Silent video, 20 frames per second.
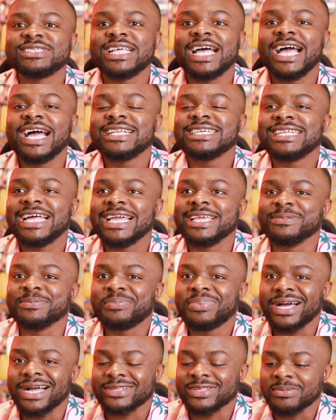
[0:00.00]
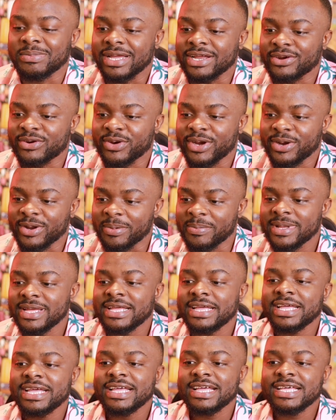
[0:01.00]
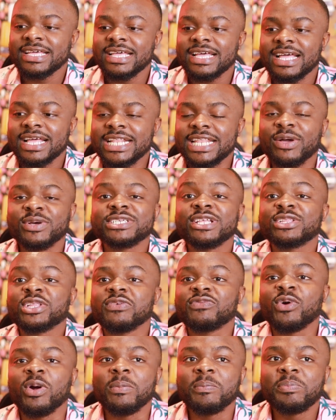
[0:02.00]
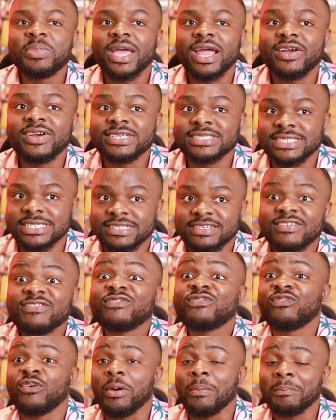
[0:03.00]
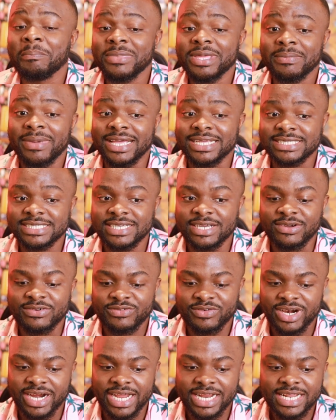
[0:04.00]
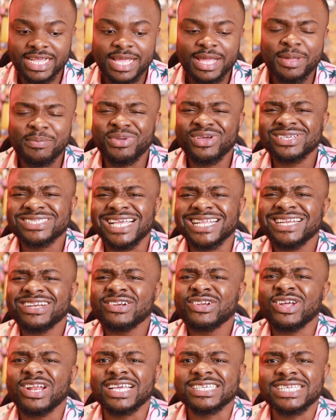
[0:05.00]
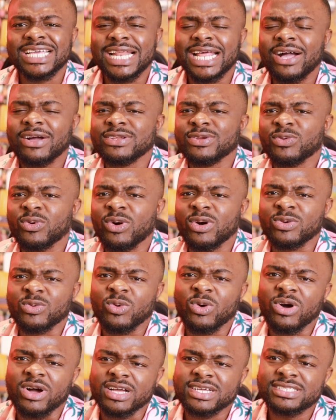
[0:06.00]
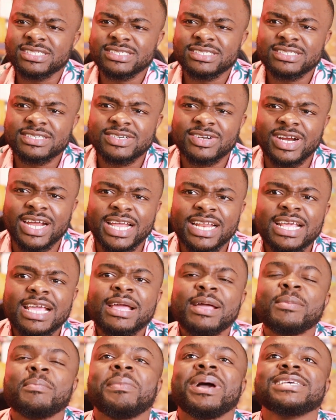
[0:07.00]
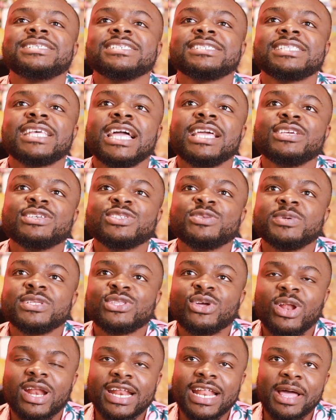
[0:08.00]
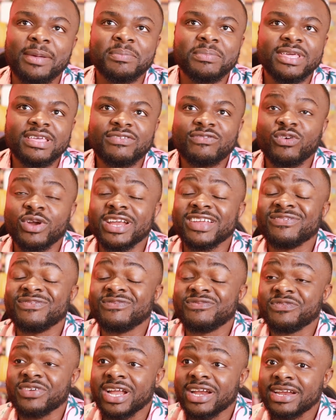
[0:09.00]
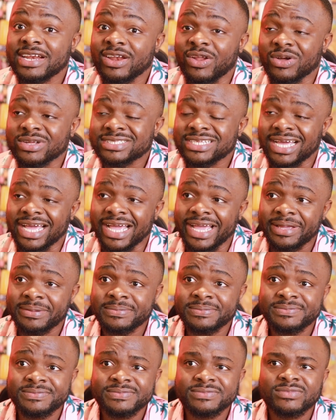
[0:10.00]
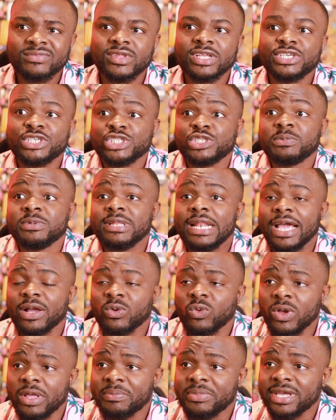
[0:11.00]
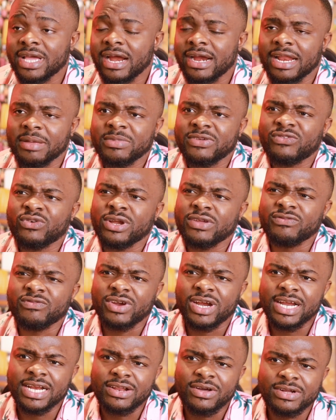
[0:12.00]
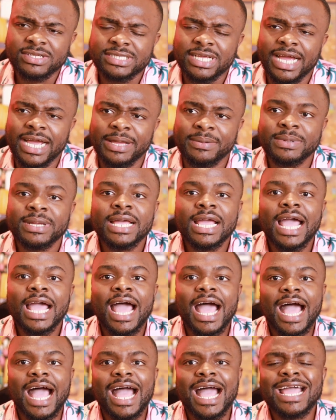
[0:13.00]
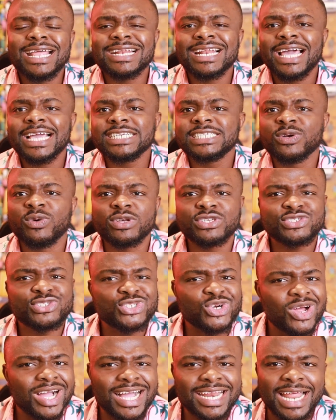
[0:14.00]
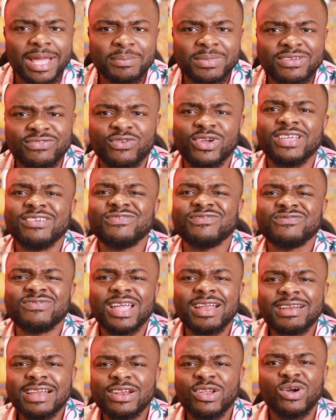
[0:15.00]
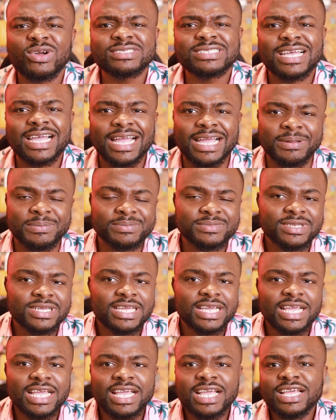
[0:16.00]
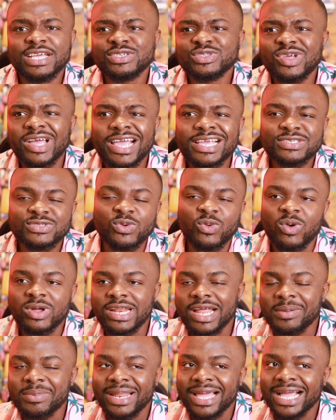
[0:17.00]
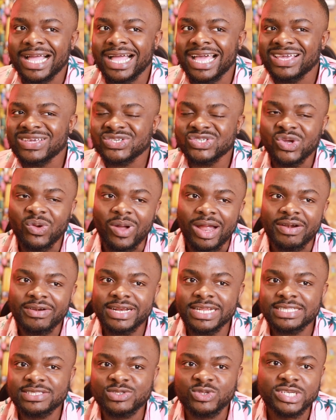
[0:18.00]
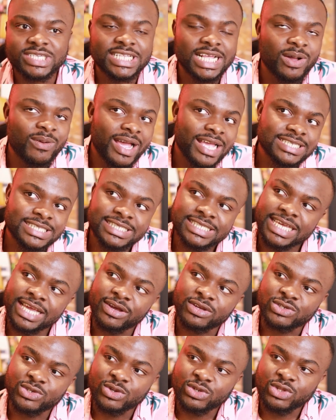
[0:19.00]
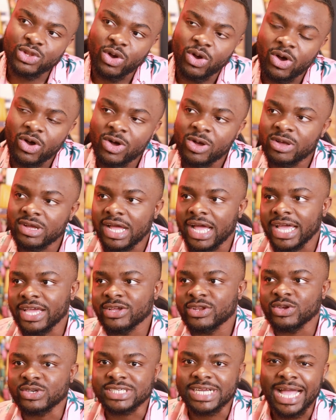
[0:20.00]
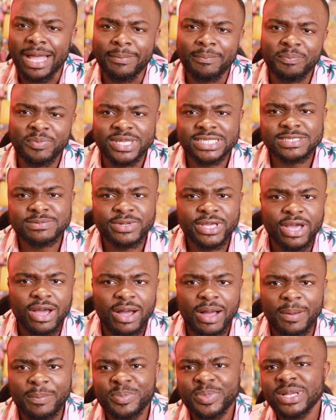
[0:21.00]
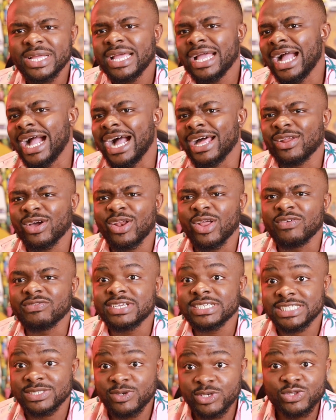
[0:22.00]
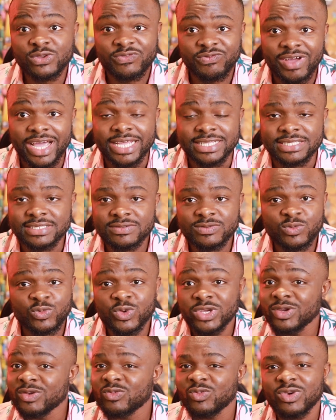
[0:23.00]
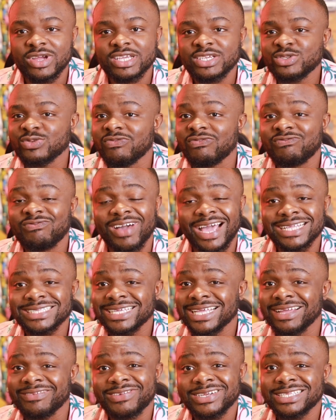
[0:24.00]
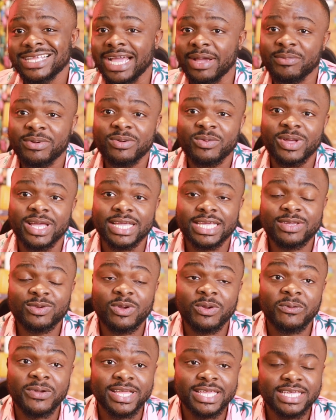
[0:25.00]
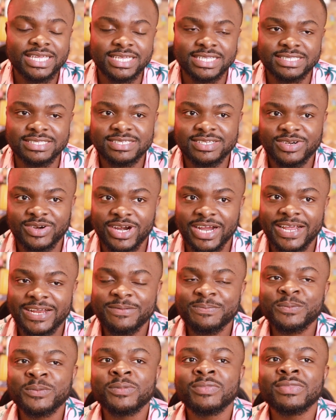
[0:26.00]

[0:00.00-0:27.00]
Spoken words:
that impact on my growing up? There was a lot of comparison from me myself, right? Because I didn't really understand how the world worked, right? My sister used to be taller than me for a very long time. She used to be way bigger than me for a very long time. And she was stronger than me for a very long time. So I used to wonder, are you sure we're really twins? Why is this girl so tall? And she can beat me up and all of this. And we used to fight. We used to fight every time when we were kids, right?